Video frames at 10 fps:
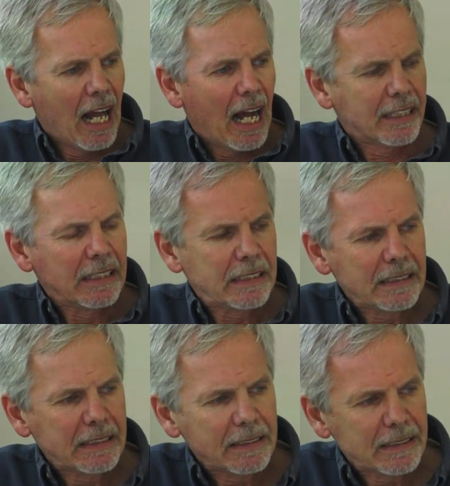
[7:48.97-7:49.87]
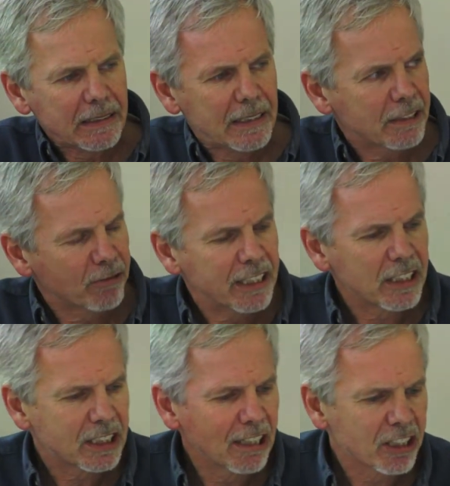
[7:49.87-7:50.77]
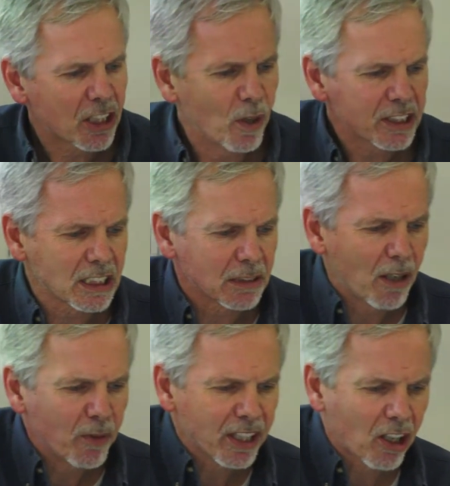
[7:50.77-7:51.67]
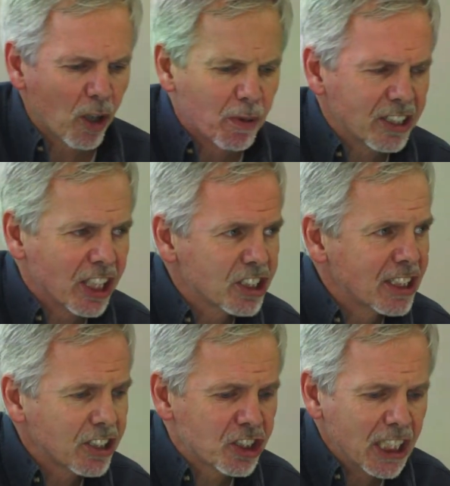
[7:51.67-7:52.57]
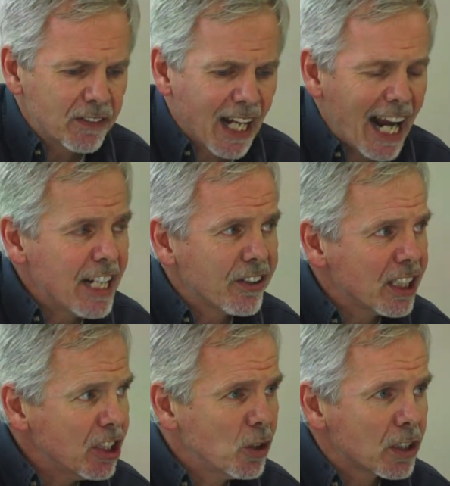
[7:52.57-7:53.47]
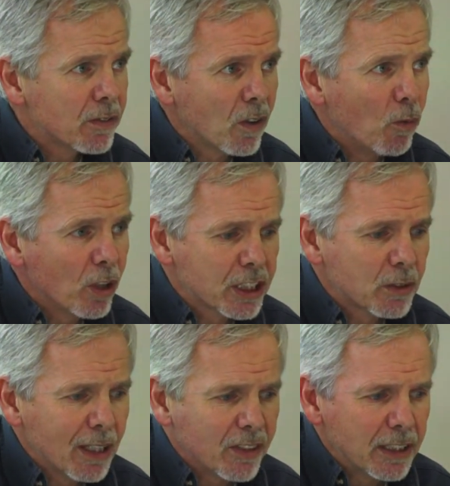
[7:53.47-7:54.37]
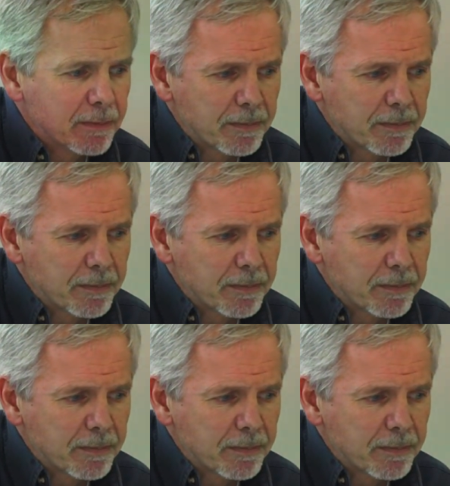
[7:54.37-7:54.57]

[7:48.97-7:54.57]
And this raises serious questions about whether globalization has achieved anything useful whatsoever.